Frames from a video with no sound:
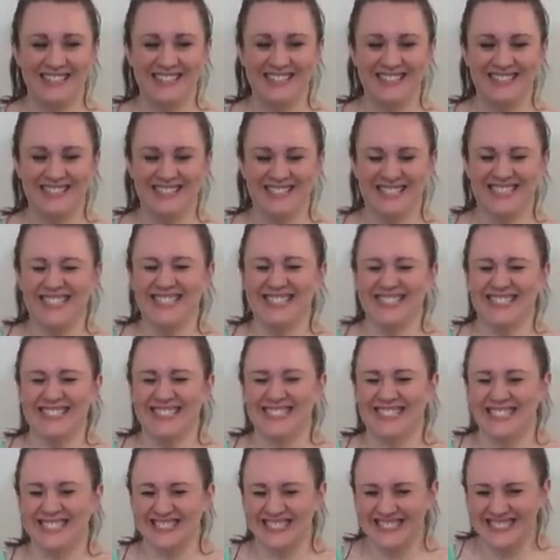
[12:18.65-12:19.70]

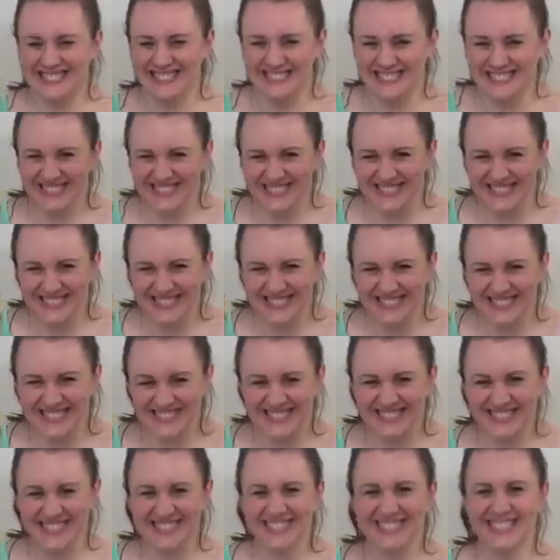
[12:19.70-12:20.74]

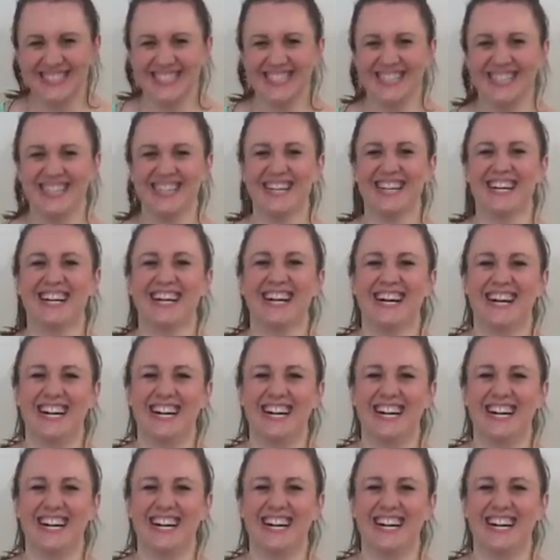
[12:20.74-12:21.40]
No words are spoken by the person on screen.